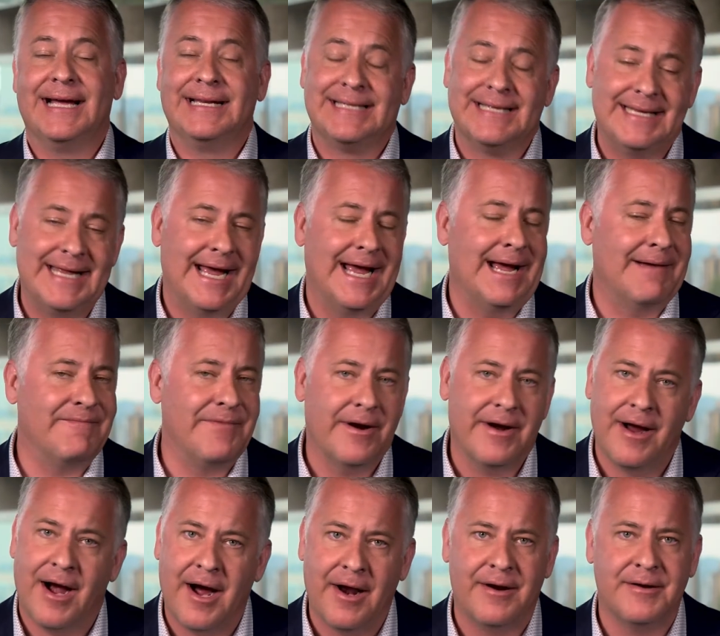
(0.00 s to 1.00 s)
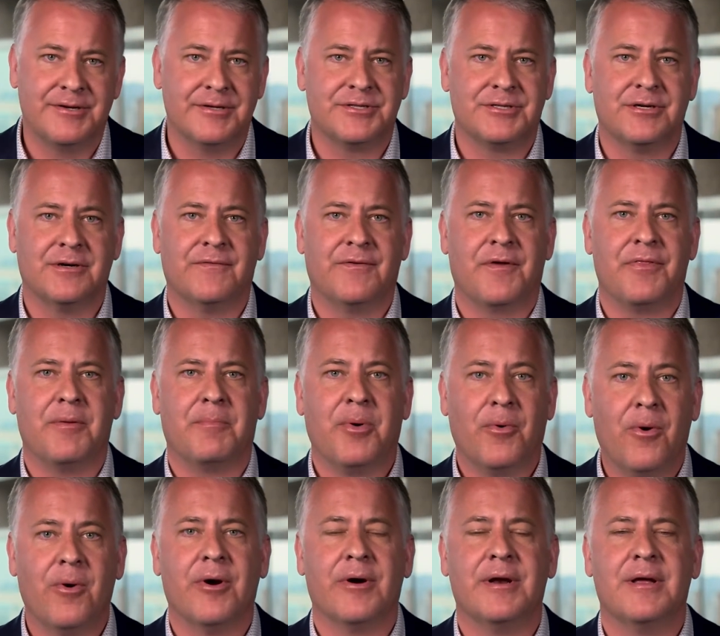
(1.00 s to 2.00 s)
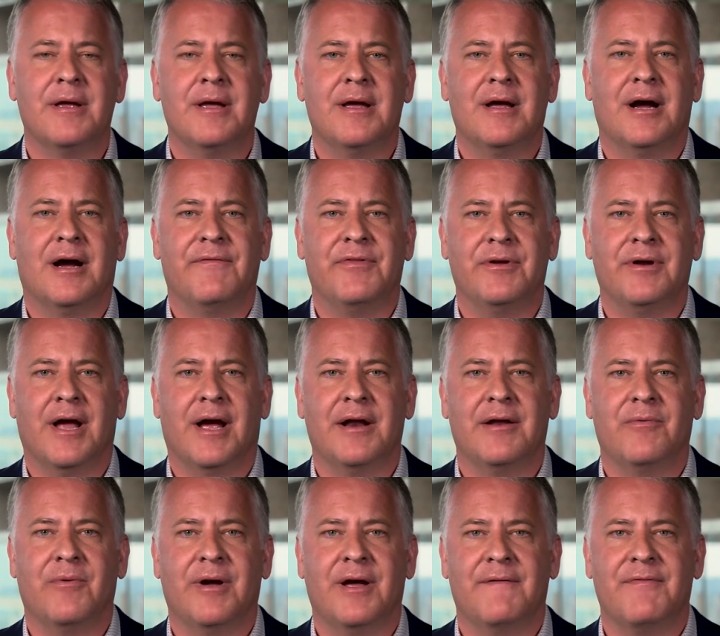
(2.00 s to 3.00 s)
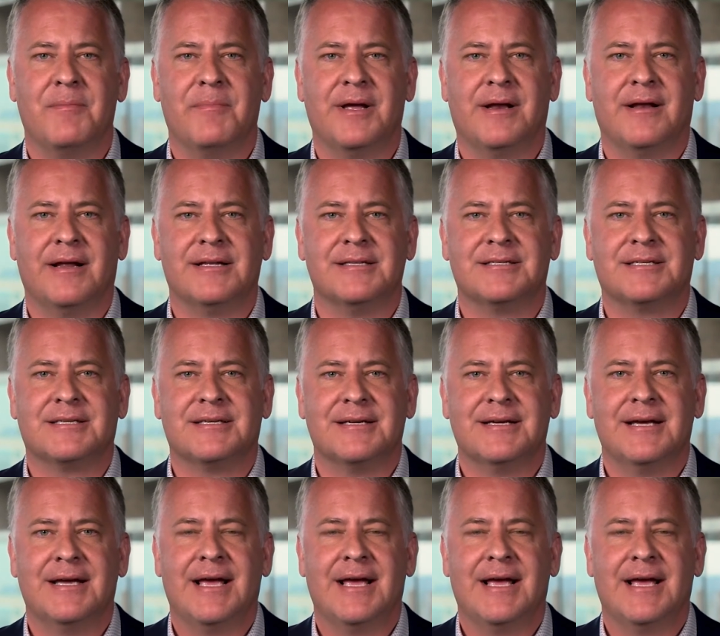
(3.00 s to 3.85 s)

and today I'm very honored to serve on the board of the United Way of the Midlands.